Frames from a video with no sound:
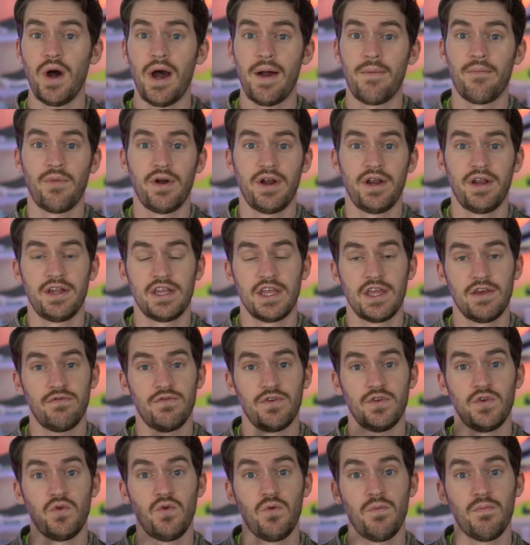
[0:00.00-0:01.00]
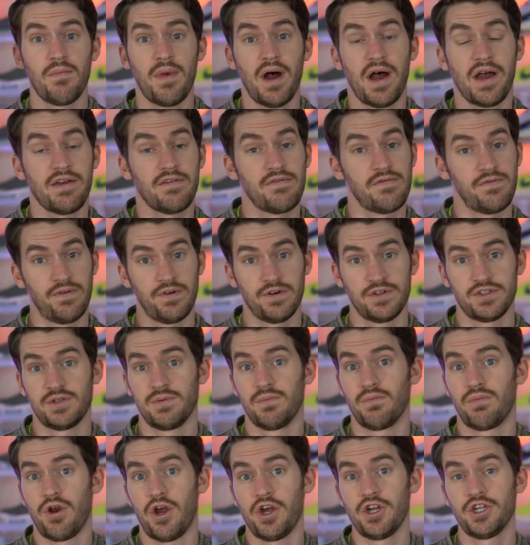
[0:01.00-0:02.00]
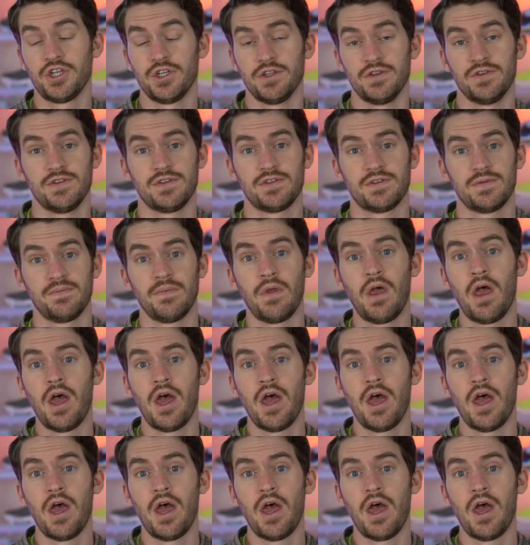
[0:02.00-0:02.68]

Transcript: I'm ready to give you my first impressions.